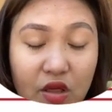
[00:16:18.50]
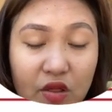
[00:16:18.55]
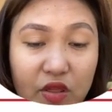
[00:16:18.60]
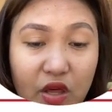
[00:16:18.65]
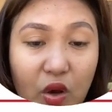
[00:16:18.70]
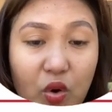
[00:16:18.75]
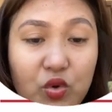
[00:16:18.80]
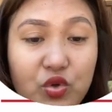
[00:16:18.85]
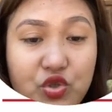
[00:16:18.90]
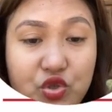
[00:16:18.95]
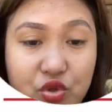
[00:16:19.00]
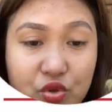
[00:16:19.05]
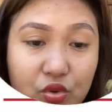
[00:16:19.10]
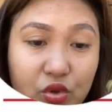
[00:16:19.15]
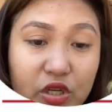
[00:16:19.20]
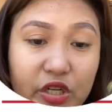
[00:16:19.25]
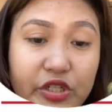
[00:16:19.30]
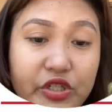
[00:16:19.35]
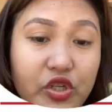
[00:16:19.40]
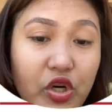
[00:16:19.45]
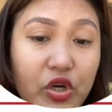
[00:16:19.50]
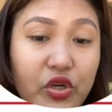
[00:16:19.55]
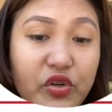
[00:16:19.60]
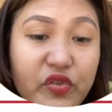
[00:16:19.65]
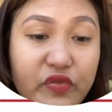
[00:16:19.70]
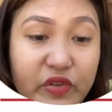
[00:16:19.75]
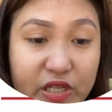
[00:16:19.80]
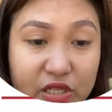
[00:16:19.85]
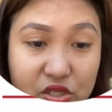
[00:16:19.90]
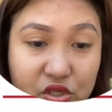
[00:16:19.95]
they also conduct
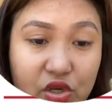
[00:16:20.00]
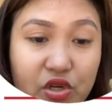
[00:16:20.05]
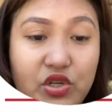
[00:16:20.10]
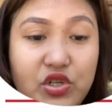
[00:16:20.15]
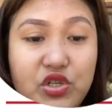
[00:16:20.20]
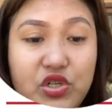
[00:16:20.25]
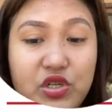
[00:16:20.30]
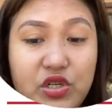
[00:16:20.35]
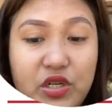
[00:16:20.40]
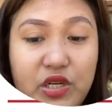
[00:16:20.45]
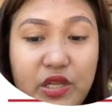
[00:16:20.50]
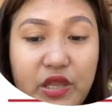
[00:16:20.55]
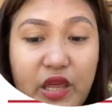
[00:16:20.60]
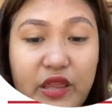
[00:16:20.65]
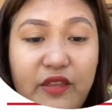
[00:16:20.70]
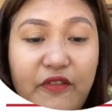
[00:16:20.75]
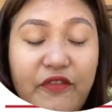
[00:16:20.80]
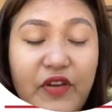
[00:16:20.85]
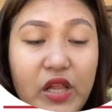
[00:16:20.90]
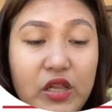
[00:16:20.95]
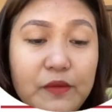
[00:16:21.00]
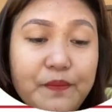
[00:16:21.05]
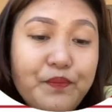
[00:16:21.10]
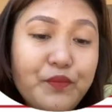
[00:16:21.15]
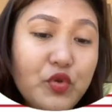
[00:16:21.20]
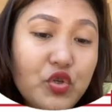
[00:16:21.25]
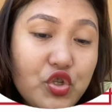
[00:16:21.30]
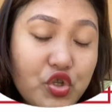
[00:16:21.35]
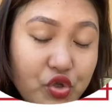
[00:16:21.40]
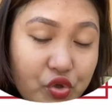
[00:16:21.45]
research. They develop
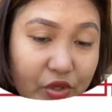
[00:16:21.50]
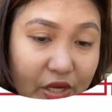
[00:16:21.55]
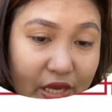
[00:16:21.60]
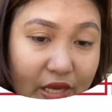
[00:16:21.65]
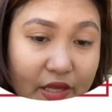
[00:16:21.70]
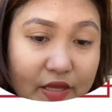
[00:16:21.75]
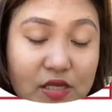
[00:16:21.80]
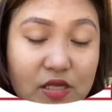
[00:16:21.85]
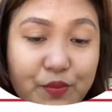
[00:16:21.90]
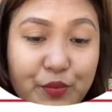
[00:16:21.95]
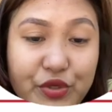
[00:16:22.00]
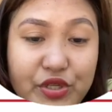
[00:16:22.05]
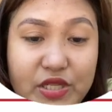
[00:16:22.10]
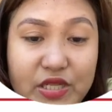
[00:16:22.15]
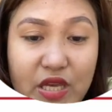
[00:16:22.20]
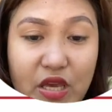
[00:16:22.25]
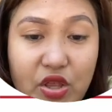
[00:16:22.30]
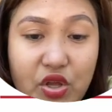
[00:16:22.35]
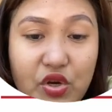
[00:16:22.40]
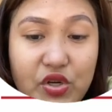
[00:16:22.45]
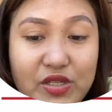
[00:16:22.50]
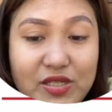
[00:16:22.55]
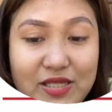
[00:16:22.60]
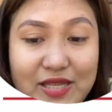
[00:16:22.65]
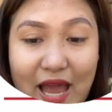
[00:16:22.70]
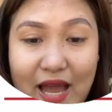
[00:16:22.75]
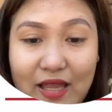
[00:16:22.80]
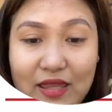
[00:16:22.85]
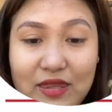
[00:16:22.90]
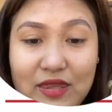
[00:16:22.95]
doctrines, procedures,
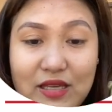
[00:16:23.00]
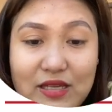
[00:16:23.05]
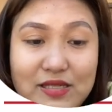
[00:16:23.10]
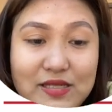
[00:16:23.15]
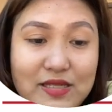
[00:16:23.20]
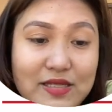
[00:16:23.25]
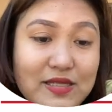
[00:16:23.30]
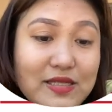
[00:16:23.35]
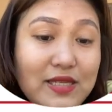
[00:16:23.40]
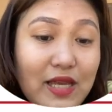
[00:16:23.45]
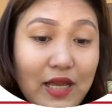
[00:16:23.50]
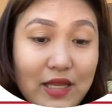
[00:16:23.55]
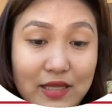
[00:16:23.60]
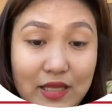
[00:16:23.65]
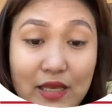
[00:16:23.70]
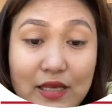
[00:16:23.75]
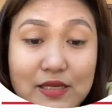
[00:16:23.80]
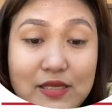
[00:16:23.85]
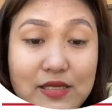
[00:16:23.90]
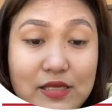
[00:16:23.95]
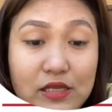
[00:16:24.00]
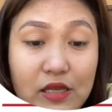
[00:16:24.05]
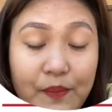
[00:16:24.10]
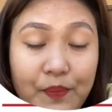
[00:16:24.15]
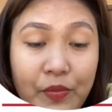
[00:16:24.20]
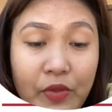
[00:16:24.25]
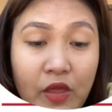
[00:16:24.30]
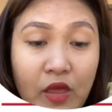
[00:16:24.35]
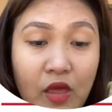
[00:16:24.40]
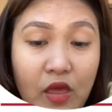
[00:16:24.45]
tactics, and techniques.
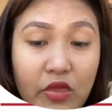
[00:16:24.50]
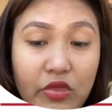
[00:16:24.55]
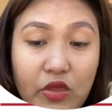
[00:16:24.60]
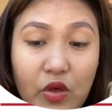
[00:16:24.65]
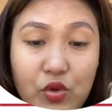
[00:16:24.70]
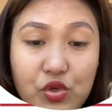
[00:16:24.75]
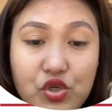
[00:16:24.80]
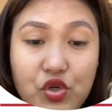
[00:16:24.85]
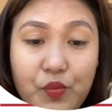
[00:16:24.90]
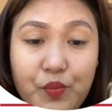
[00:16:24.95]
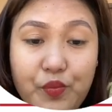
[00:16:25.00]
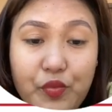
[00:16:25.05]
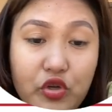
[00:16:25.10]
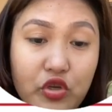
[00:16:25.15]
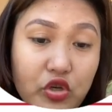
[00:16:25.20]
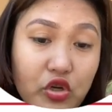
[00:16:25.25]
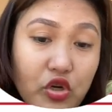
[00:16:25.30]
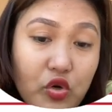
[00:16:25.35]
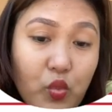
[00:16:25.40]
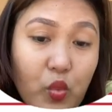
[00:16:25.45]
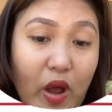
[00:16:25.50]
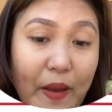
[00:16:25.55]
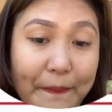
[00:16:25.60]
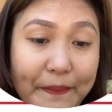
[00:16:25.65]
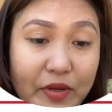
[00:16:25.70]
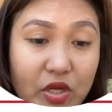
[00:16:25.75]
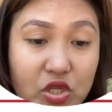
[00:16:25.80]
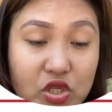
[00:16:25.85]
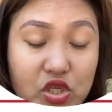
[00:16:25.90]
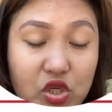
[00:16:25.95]
They also procure
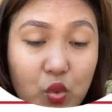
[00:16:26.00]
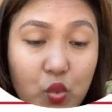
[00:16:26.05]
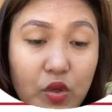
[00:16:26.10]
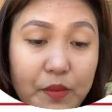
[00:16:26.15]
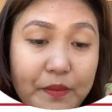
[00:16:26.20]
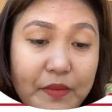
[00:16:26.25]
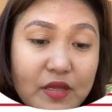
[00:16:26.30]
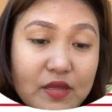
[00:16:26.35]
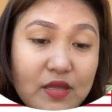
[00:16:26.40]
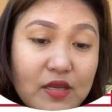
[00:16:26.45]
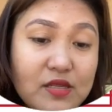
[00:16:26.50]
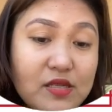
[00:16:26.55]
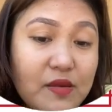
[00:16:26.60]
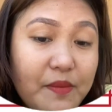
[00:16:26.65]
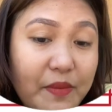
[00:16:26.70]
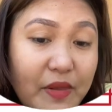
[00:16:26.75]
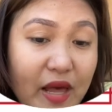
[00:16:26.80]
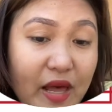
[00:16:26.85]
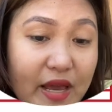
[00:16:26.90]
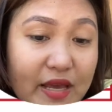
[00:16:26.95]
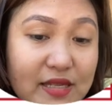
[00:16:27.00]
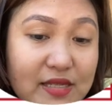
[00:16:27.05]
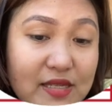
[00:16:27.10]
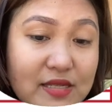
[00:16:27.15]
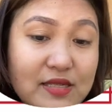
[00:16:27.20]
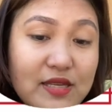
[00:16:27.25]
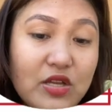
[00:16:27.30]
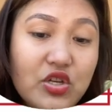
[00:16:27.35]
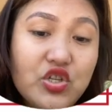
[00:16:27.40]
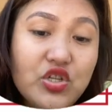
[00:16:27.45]
weapons, equipment, and supplies
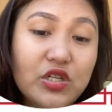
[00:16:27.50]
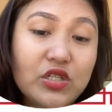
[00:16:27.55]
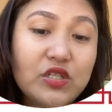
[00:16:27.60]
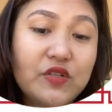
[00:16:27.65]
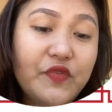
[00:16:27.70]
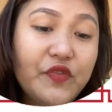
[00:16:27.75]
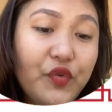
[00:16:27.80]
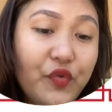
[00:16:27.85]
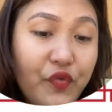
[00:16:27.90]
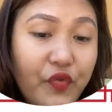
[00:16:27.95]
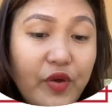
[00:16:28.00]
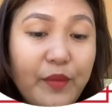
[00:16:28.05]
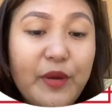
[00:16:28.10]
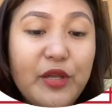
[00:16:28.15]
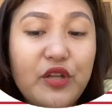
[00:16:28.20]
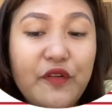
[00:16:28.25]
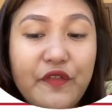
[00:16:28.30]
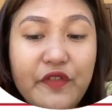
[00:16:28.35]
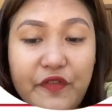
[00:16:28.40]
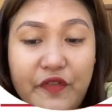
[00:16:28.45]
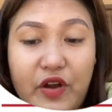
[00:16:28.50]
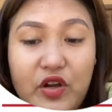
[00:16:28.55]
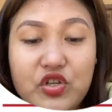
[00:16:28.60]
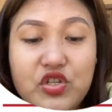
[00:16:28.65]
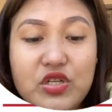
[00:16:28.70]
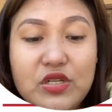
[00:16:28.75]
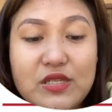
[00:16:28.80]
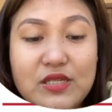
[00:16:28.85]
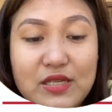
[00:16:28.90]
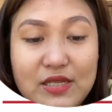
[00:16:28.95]
essential to fulfillment of the
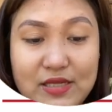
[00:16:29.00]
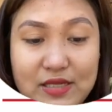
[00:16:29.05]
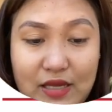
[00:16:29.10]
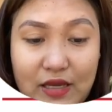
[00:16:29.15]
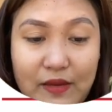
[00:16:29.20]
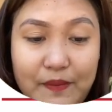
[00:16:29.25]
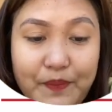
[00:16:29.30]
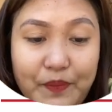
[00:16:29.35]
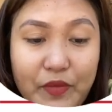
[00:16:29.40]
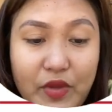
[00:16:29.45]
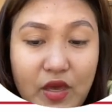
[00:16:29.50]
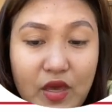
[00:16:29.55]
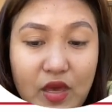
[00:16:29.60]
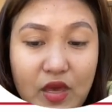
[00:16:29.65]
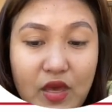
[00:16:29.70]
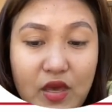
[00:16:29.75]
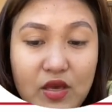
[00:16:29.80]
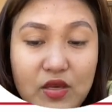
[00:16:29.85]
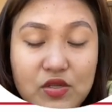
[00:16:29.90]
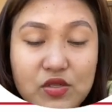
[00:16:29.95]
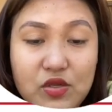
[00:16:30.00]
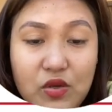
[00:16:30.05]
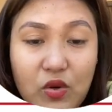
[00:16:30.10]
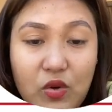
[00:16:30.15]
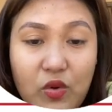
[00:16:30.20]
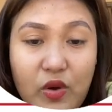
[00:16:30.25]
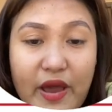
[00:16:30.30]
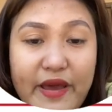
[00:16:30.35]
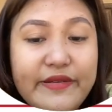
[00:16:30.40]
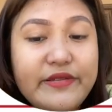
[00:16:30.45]
functions assigned.
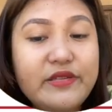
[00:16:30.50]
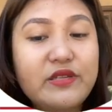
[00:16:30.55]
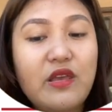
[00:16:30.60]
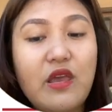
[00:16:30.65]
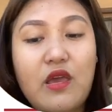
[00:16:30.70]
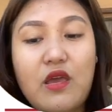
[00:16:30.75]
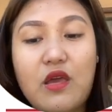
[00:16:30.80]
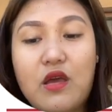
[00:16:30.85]
So as